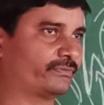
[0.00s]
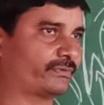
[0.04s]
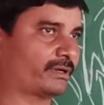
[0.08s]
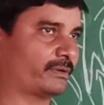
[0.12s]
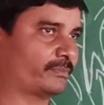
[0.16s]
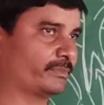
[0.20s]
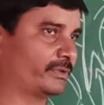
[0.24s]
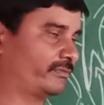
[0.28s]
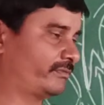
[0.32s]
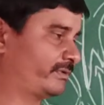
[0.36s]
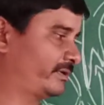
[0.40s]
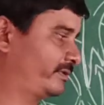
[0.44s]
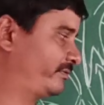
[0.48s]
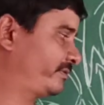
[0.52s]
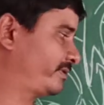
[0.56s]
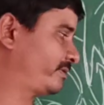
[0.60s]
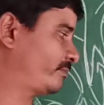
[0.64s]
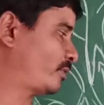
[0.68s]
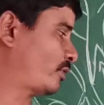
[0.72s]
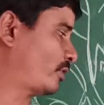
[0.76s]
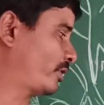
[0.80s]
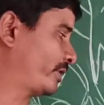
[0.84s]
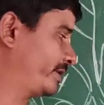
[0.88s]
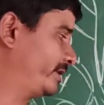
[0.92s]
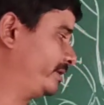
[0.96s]
from your
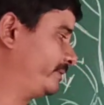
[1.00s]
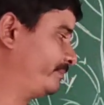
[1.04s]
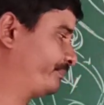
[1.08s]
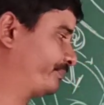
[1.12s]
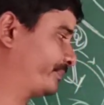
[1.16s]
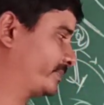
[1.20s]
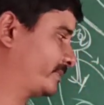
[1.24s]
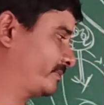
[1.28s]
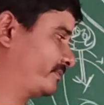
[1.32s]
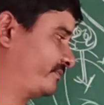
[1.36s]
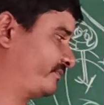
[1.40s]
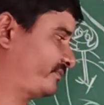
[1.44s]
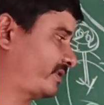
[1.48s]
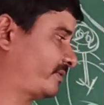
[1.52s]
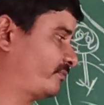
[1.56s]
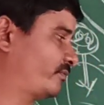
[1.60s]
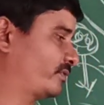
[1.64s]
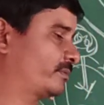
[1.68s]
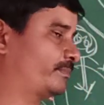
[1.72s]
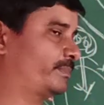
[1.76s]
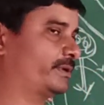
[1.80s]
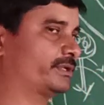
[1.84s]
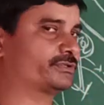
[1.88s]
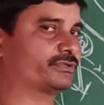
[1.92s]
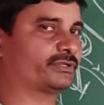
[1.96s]
body from
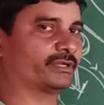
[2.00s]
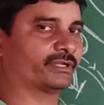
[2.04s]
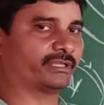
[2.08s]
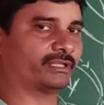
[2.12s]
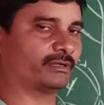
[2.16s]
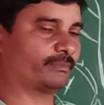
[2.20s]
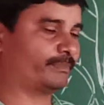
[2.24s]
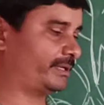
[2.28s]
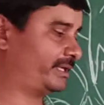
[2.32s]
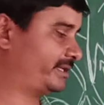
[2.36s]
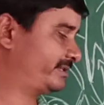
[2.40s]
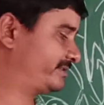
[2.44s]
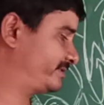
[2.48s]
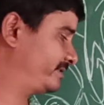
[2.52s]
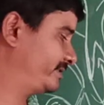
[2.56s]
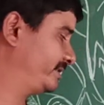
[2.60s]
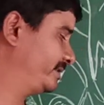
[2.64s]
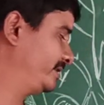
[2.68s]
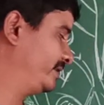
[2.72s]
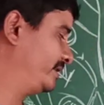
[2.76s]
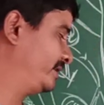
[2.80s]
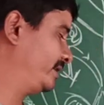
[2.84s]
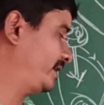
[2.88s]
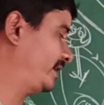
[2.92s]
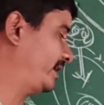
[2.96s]
one place to another place,
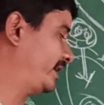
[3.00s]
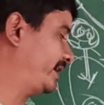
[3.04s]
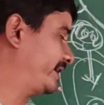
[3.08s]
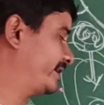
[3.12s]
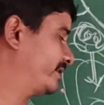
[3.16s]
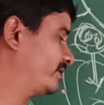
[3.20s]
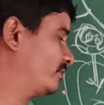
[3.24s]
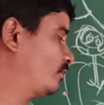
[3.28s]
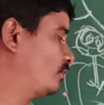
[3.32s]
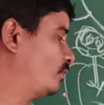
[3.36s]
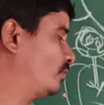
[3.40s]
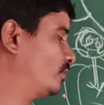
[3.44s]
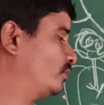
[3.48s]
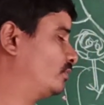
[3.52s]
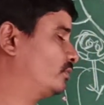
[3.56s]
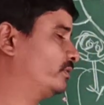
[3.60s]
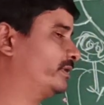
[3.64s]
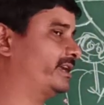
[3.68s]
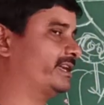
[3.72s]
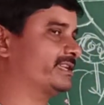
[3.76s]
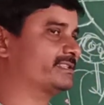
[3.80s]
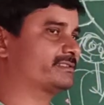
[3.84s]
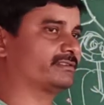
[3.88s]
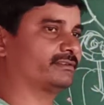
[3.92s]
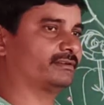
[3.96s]
and O2
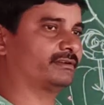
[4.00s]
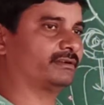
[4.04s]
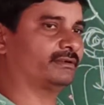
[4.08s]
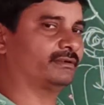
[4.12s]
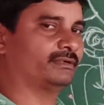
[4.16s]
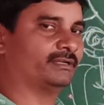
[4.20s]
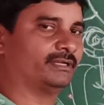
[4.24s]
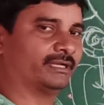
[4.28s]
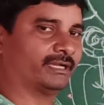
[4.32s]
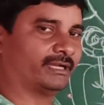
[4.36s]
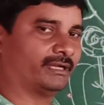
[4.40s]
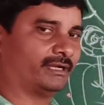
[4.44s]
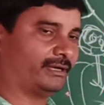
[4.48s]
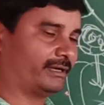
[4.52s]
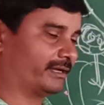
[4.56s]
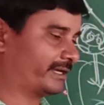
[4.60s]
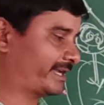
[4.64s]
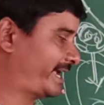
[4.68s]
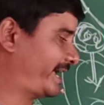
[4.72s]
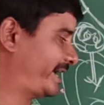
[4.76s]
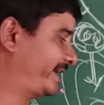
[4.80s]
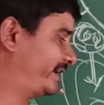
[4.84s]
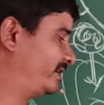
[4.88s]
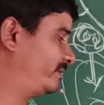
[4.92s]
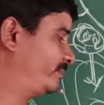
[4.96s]
gas
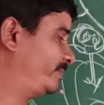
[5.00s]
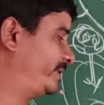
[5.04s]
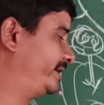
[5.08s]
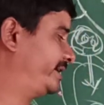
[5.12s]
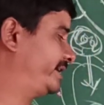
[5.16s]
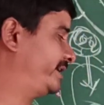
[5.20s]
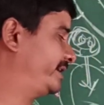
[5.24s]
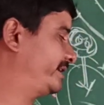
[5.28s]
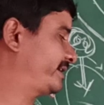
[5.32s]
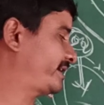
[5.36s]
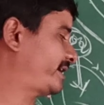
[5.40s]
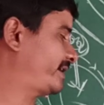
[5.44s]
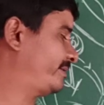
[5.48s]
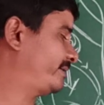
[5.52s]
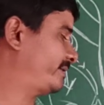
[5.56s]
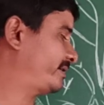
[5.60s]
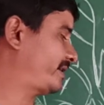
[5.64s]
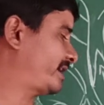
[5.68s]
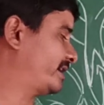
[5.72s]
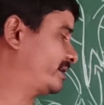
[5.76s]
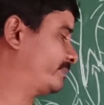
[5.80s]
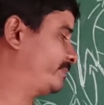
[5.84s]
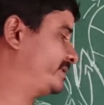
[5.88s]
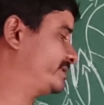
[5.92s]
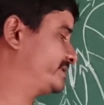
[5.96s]
carried by
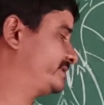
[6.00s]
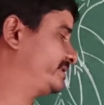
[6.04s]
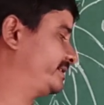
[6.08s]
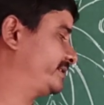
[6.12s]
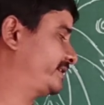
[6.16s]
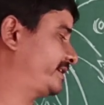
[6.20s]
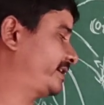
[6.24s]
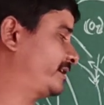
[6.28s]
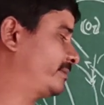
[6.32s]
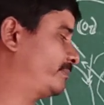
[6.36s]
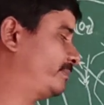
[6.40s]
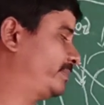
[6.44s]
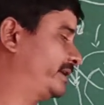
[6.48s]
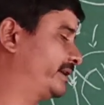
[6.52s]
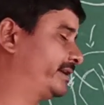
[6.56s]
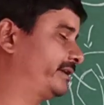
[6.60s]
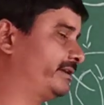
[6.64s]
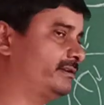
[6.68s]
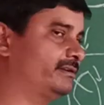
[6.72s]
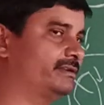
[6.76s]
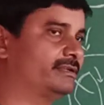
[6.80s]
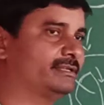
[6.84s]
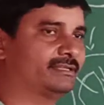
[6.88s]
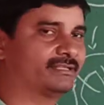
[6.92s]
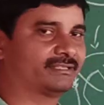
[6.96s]
RBC, red
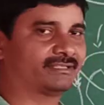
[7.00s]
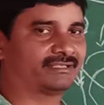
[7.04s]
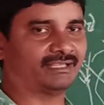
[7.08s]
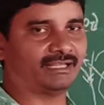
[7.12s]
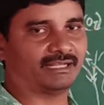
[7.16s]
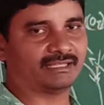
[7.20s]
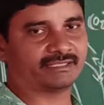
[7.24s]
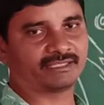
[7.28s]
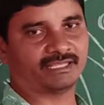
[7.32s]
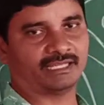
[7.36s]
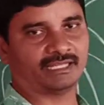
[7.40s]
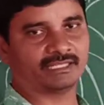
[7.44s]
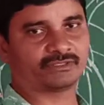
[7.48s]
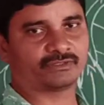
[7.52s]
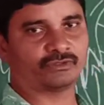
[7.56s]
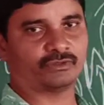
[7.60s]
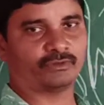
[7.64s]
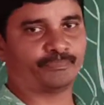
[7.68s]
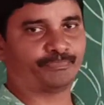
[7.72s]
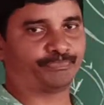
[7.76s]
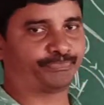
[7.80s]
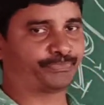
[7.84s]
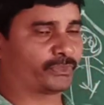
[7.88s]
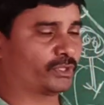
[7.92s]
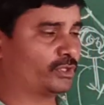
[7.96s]
blood cells also.
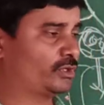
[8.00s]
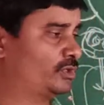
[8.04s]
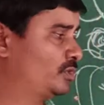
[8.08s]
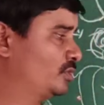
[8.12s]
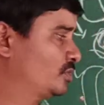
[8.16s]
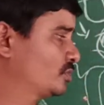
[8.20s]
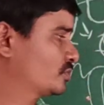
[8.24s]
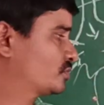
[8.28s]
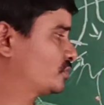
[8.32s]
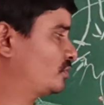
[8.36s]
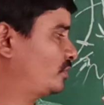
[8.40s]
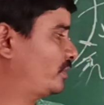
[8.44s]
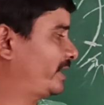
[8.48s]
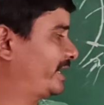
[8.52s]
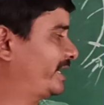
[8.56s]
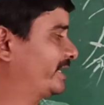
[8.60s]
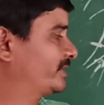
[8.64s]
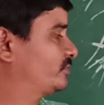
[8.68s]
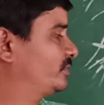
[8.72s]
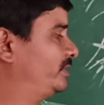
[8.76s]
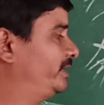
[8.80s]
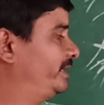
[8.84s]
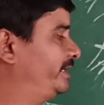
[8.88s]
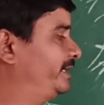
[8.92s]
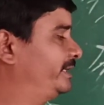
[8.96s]
So
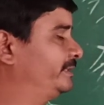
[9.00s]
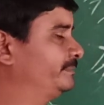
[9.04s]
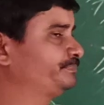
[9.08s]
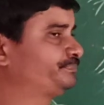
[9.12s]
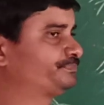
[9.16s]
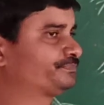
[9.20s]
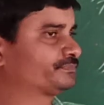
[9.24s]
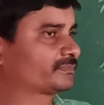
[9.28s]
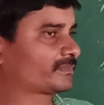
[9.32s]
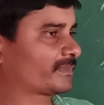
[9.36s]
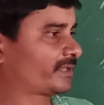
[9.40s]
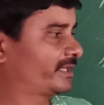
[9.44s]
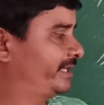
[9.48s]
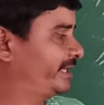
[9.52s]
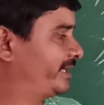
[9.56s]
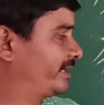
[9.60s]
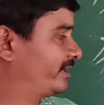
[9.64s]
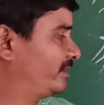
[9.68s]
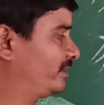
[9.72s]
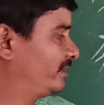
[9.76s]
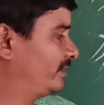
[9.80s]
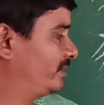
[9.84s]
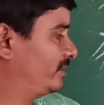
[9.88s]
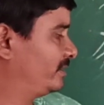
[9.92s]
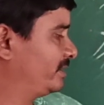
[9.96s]
actually
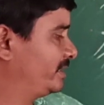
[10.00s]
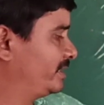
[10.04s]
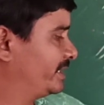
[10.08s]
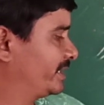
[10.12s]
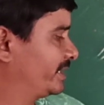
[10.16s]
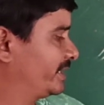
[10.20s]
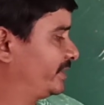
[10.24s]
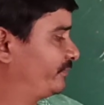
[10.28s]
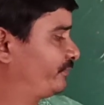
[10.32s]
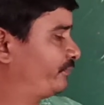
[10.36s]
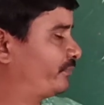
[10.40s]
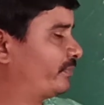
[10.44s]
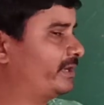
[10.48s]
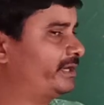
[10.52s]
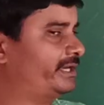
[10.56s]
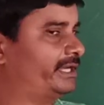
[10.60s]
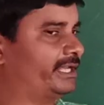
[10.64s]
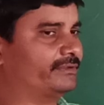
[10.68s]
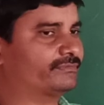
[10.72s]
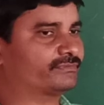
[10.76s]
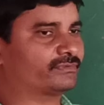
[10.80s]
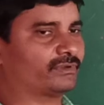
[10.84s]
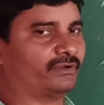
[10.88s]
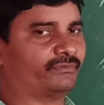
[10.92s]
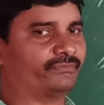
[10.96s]
here different
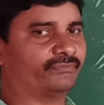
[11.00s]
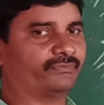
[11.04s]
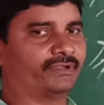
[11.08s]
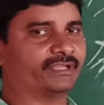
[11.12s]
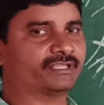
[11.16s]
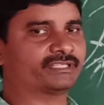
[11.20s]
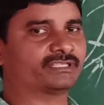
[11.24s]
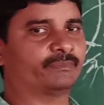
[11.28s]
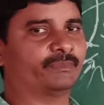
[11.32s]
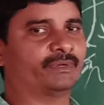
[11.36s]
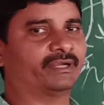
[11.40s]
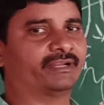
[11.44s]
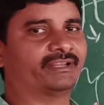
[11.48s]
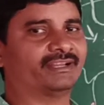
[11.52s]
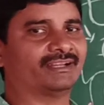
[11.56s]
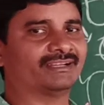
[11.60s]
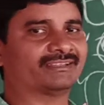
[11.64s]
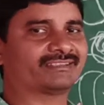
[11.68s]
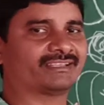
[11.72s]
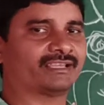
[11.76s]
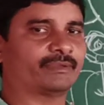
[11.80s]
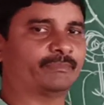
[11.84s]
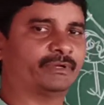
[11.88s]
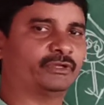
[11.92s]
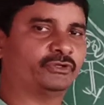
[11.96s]
types of waste
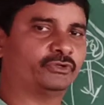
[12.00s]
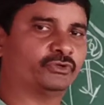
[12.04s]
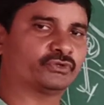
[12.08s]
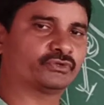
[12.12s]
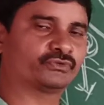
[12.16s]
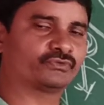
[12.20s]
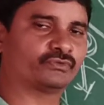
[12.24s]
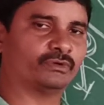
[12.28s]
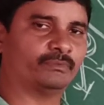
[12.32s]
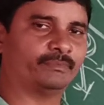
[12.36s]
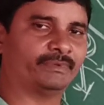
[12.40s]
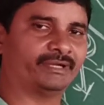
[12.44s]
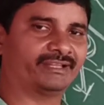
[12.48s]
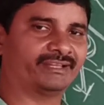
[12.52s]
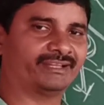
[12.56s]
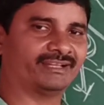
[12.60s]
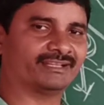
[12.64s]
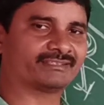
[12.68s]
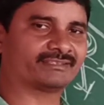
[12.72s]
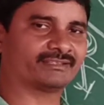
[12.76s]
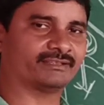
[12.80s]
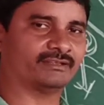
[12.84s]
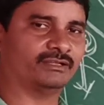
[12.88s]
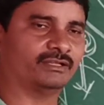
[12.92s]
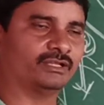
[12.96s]
materials, useful materials,